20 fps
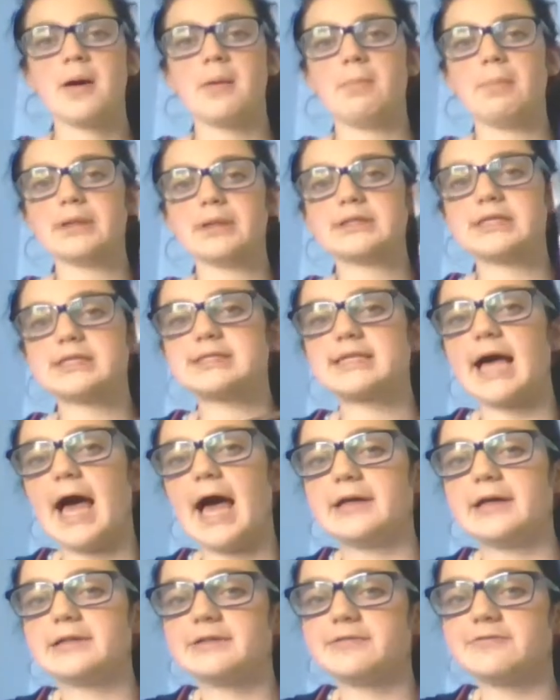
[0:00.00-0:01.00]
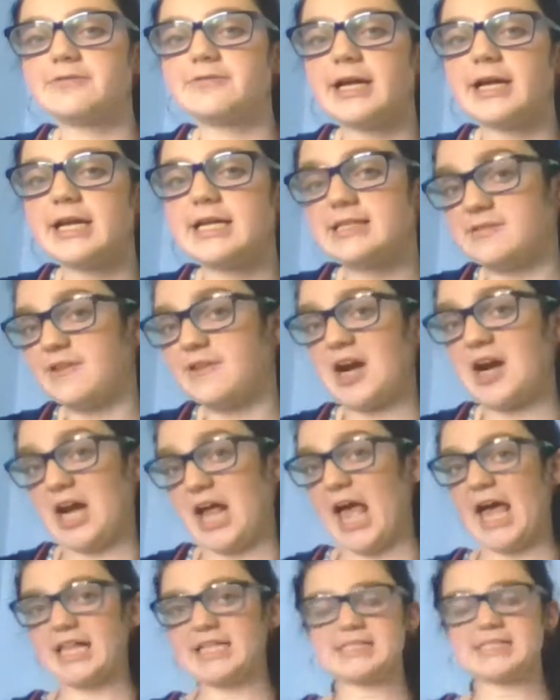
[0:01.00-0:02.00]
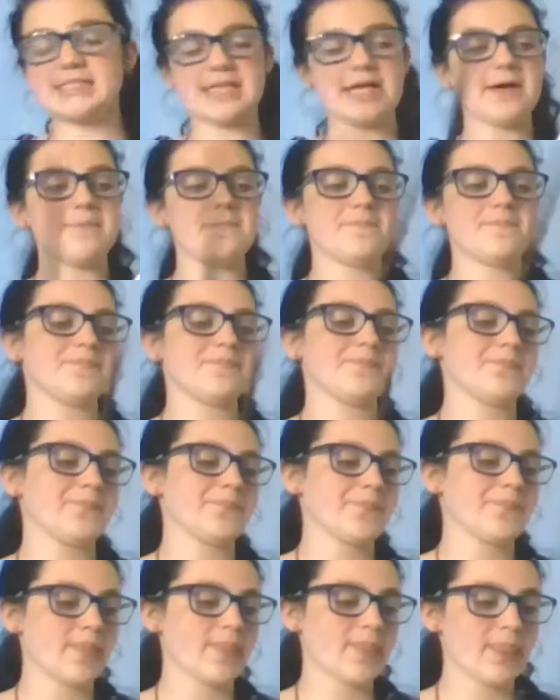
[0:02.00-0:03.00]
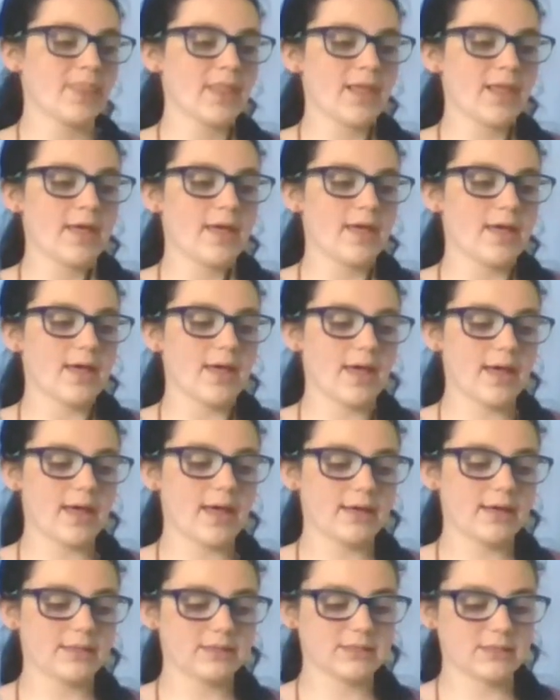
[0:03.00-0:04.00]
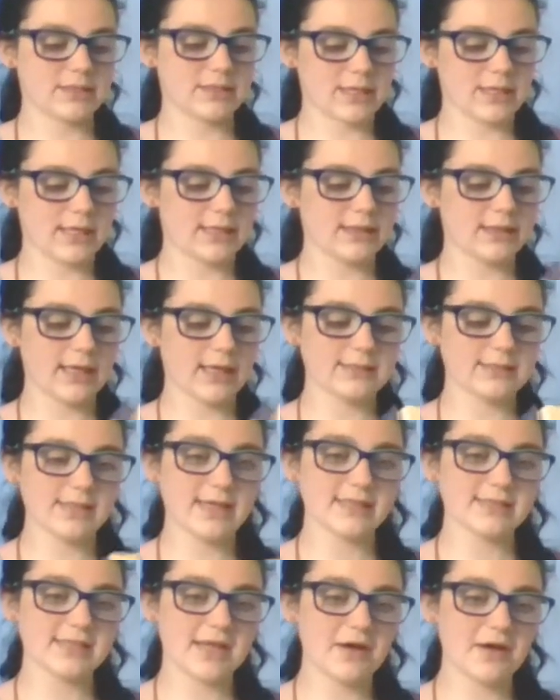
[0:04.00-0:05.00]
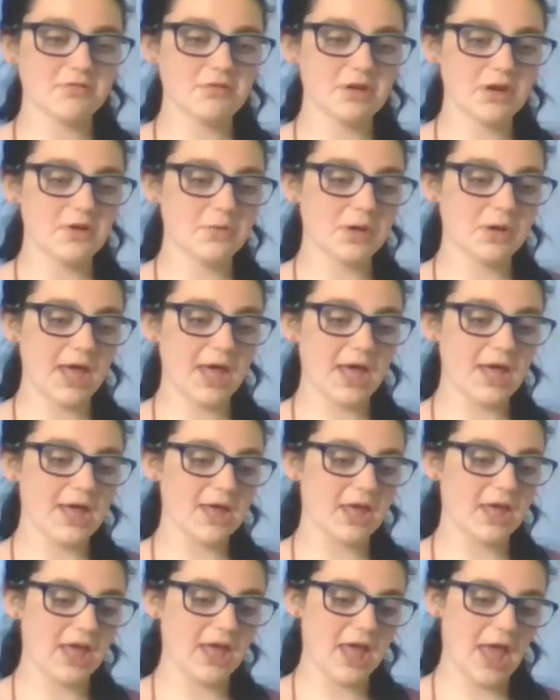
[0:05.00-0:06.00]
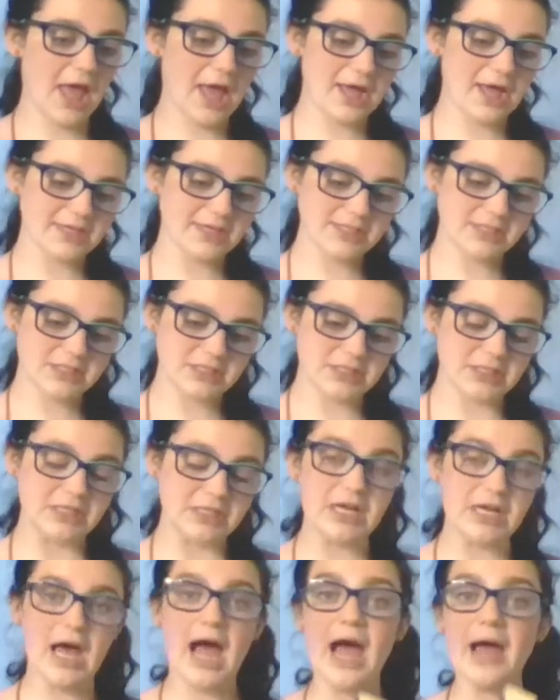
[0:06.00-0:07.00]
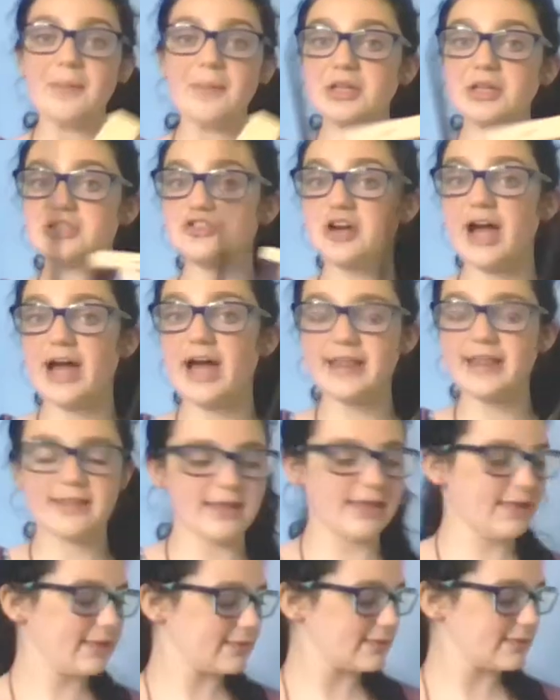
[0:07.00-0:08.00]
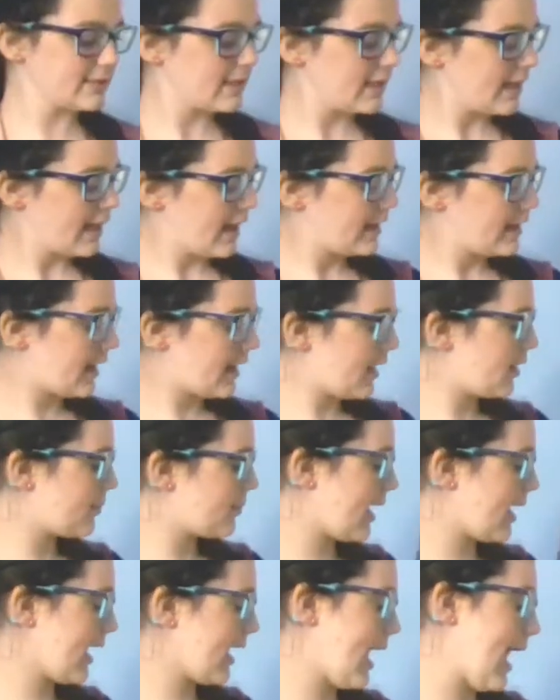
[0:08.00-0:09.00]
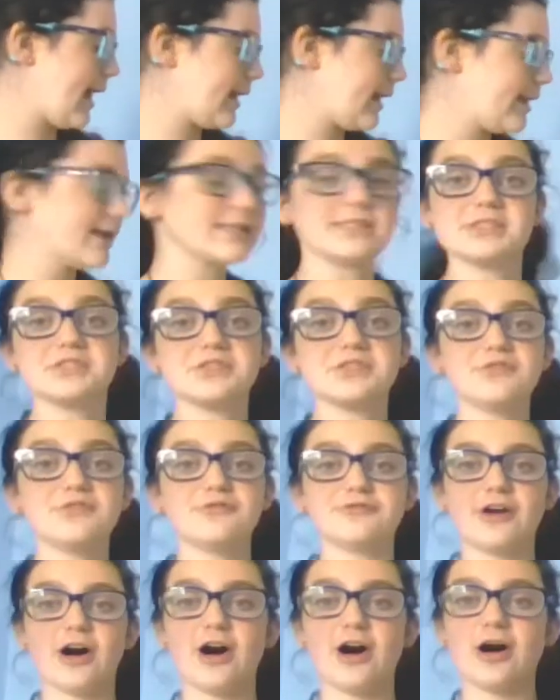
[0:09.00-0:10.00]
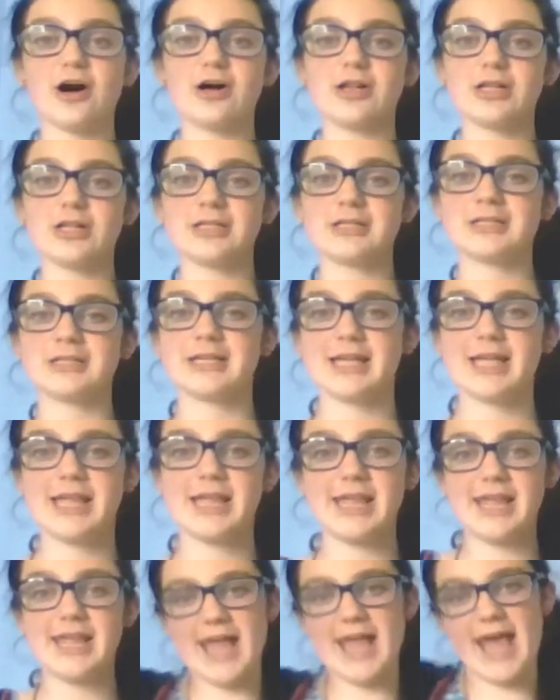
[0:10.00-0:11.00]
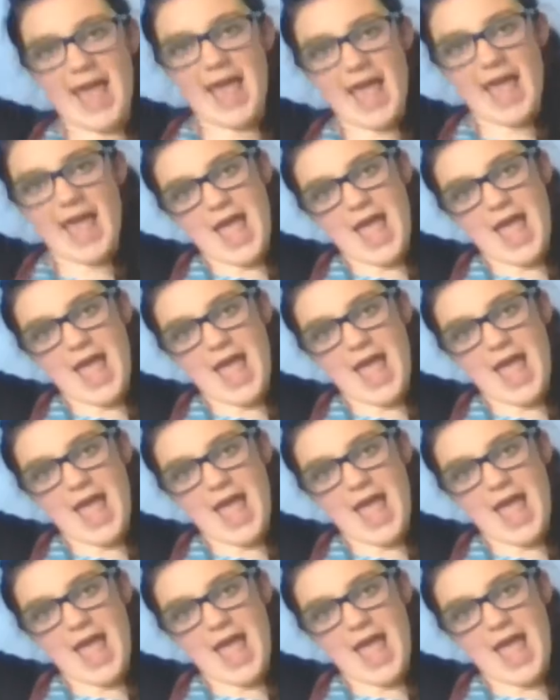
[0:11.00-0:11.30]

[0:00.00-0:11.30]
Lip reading: But this guy on the front, he's very handsome, and they say sound okay, and I will try these. And they are by Alex Duval. Yeah!